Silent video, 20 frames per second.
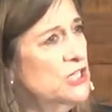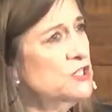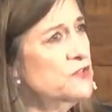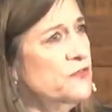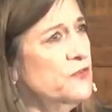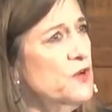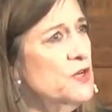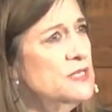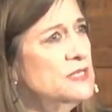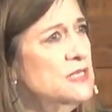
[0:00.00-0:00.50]

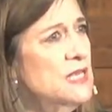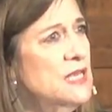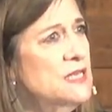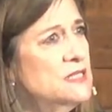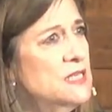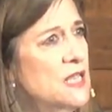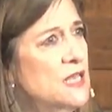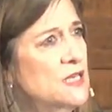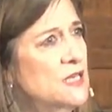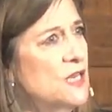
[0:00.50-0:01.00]
for a
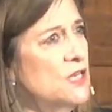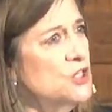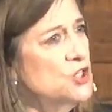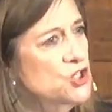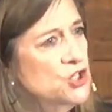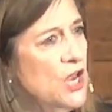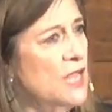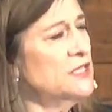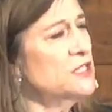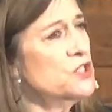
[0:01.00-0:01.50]
season,
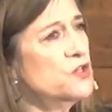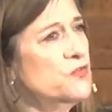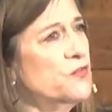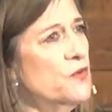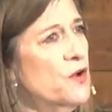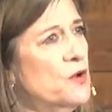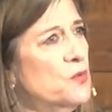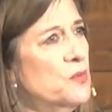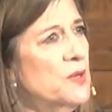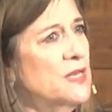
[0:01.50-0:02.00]
just
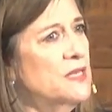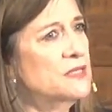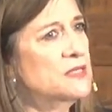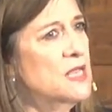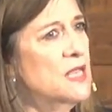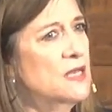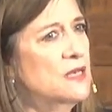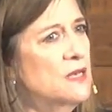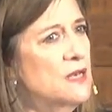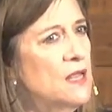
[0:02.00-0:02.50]
for a
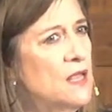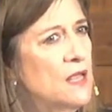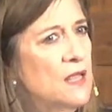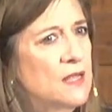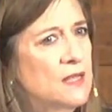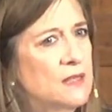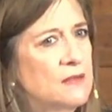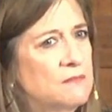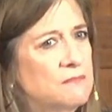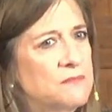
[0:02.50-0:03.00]
reason,
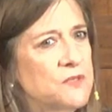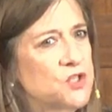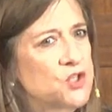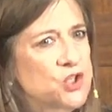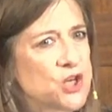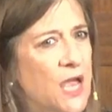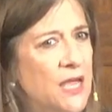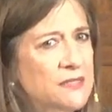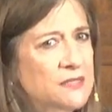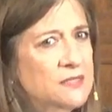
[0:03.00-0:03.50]

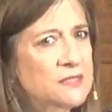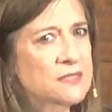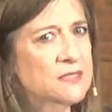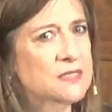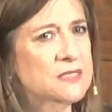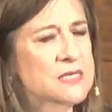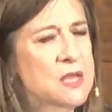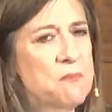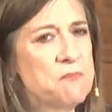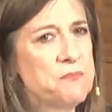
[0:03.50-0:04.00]
just
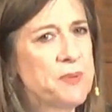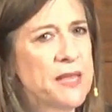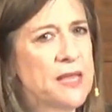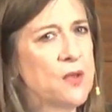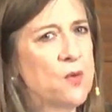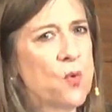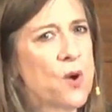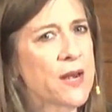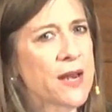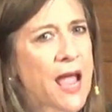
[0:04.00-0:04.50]
to be
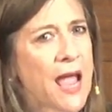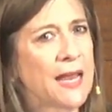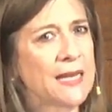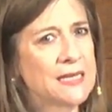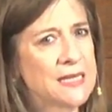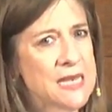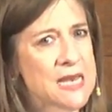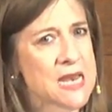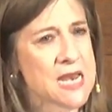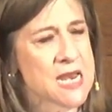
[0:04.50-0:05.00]
what I
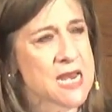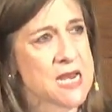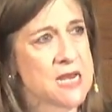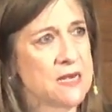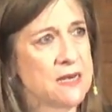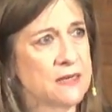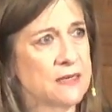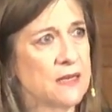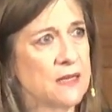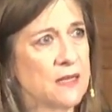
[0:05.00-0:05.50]

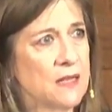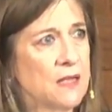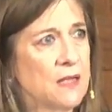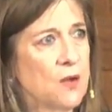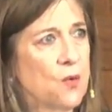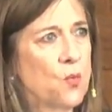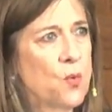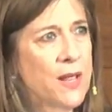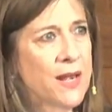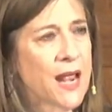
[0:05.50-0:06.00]
need
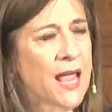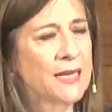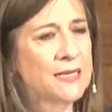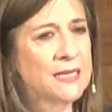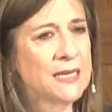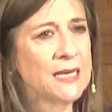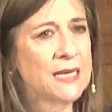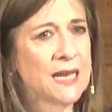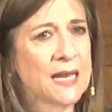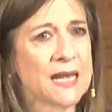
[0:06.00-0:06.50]
when I
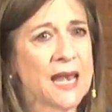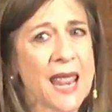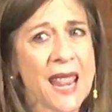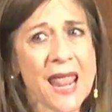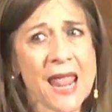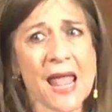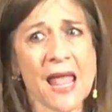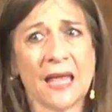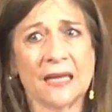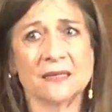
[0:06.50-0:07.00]
need it.
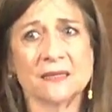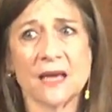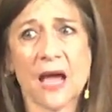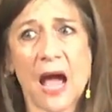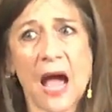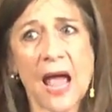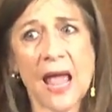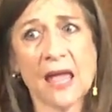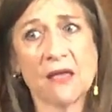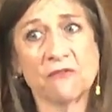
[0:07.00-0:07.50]
And
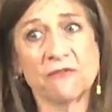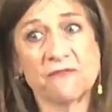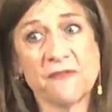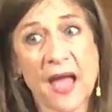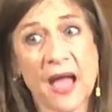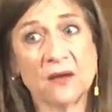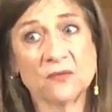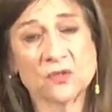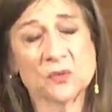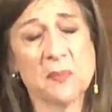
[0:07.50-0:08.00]
I have
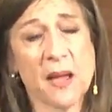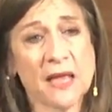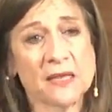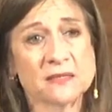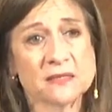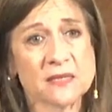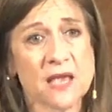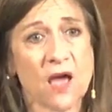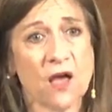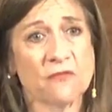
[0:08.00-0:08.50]
found
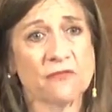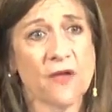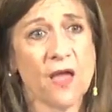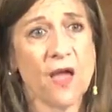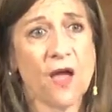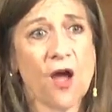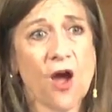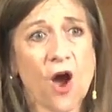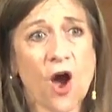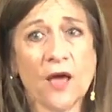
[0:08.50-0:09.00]
myself
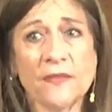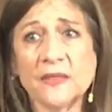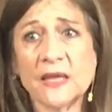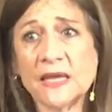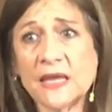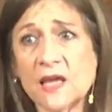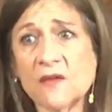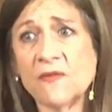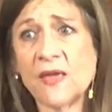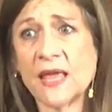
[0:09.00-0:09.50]
on the
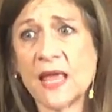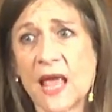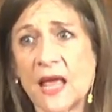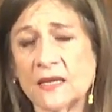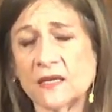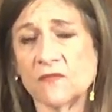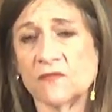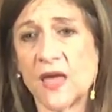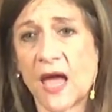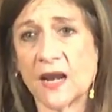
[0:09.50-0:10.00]
giving
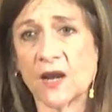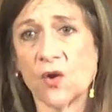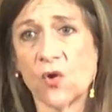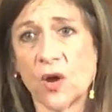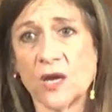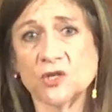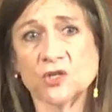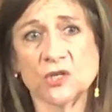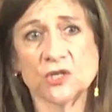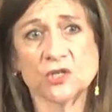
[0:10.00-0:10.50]
end of that
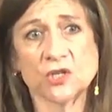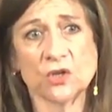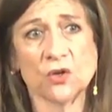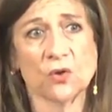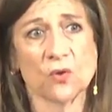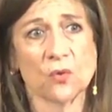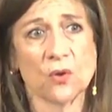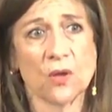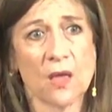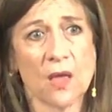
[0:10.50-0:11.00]
equation
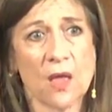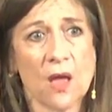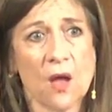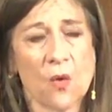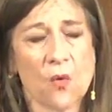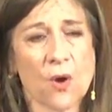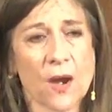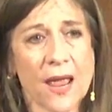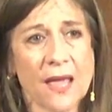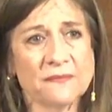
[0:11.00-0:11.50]
too,
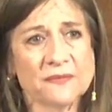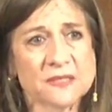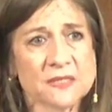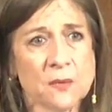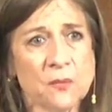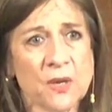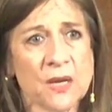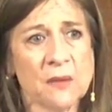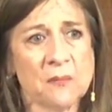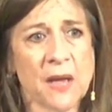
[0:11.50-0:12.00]
where I have
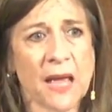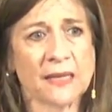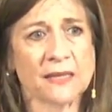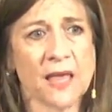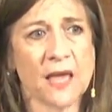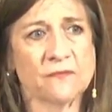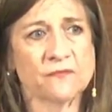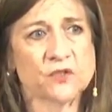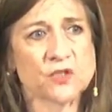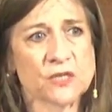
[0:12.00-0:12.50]
someone in my
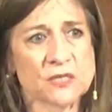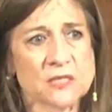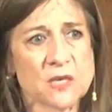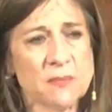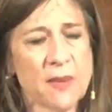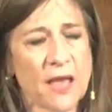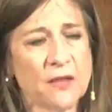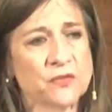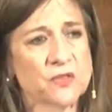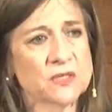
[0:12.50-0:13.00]
life just
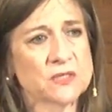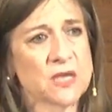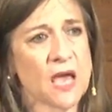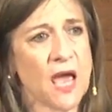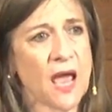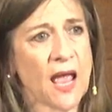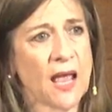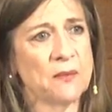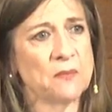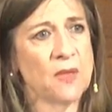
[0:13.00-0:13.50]
about the
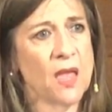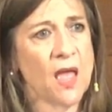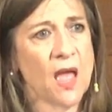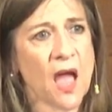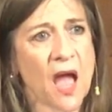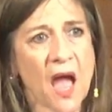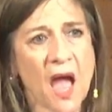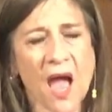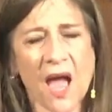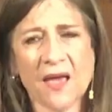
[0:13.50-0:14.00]
time
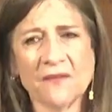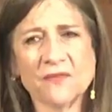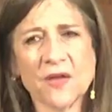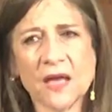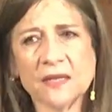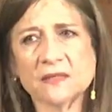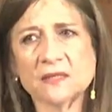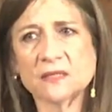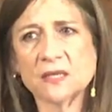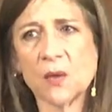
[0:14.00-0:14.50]
I've
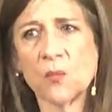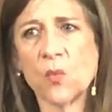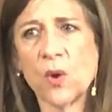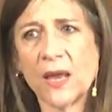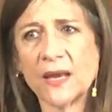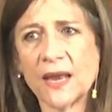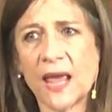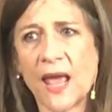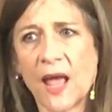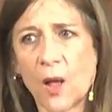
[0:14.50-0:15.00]
got some
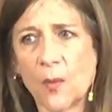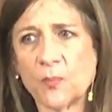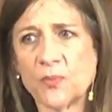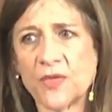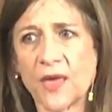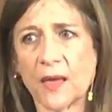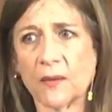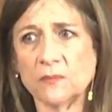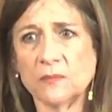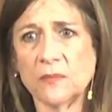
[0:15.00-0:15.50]
way to help
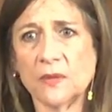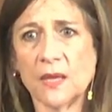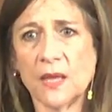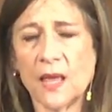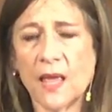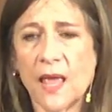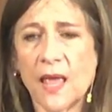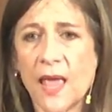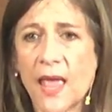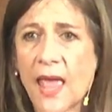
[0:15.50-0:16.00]
them,
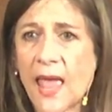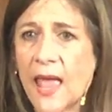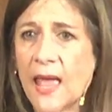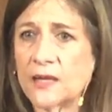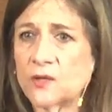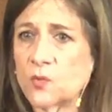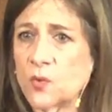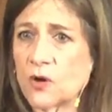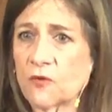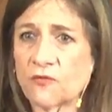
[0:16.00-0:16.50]

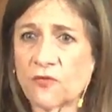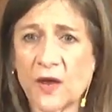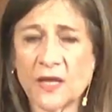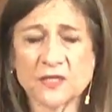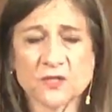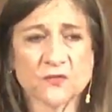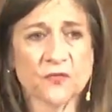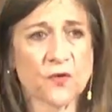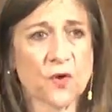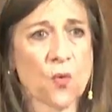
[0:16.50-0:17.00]
and we're
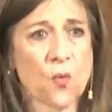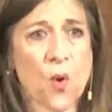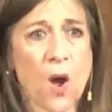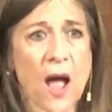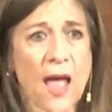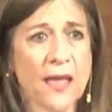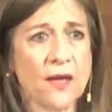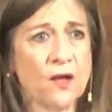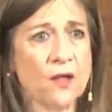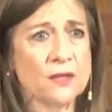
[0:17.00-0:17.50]
friends for a
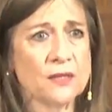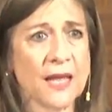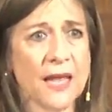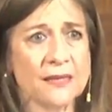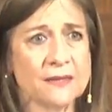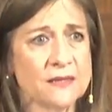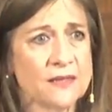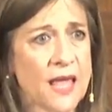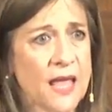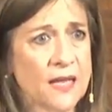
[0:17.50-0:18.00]
while,
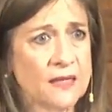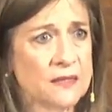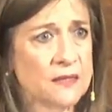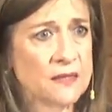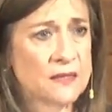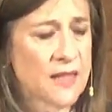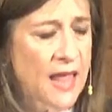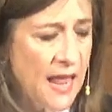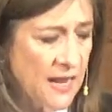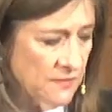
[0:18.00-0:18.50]
and
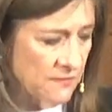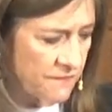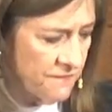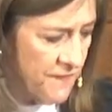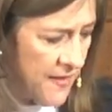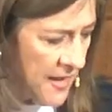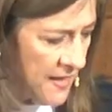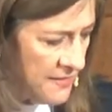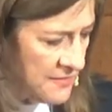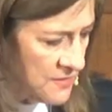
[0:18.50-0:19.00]
then that
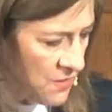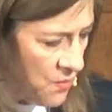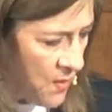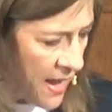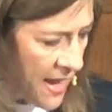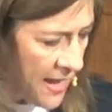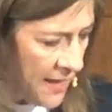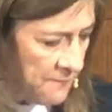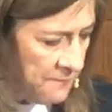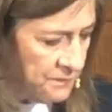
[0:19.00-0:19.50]
fades
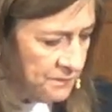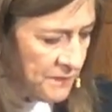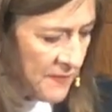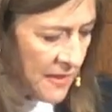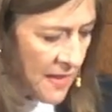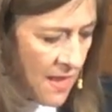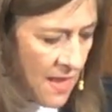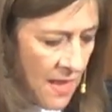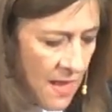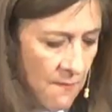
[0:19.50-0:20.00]
away.
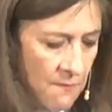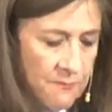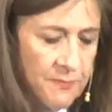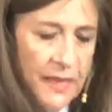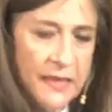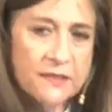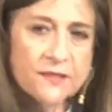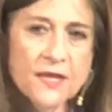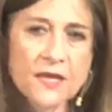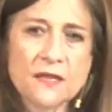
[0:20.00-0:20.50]

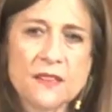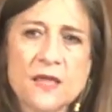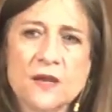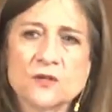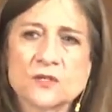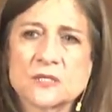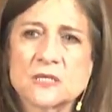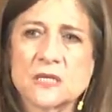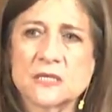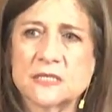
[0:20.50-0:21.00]
But then
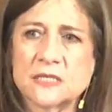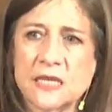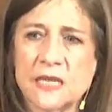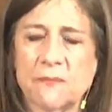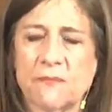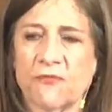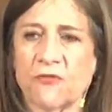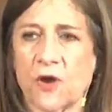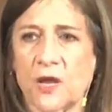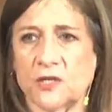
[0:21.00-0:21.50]
there's the deep
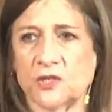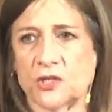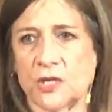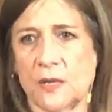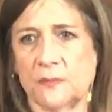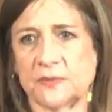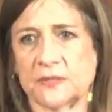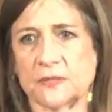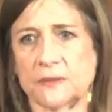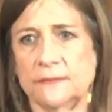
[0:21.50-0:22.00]

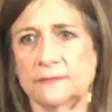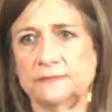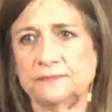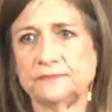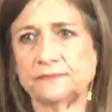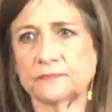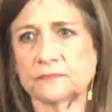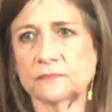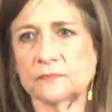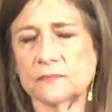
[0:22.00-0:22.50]
friendships,
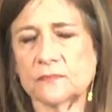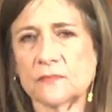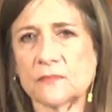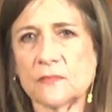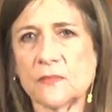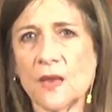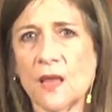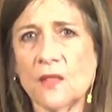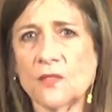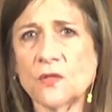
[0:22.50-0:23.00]
the